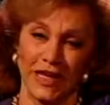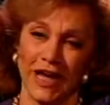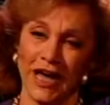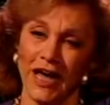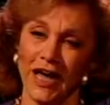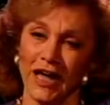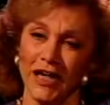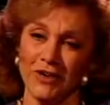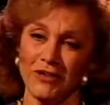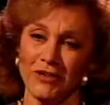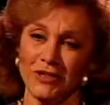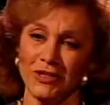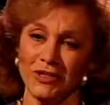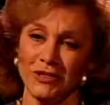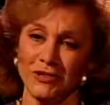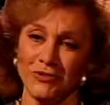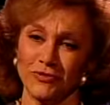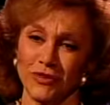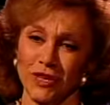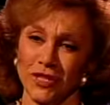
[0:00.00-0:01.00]
Irish,
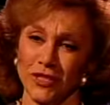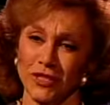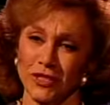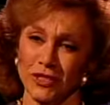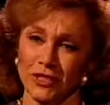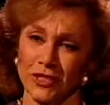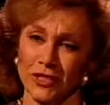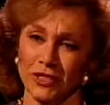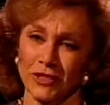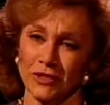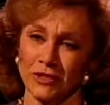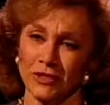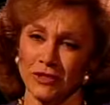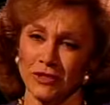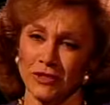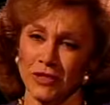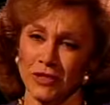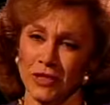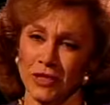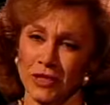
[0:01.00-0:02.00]
French,
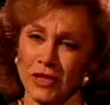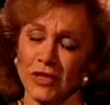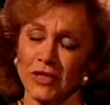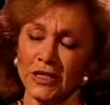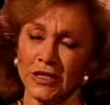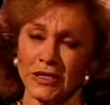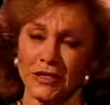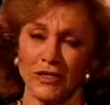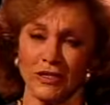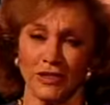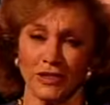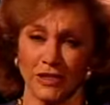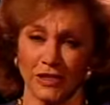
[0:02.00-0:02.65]
and English.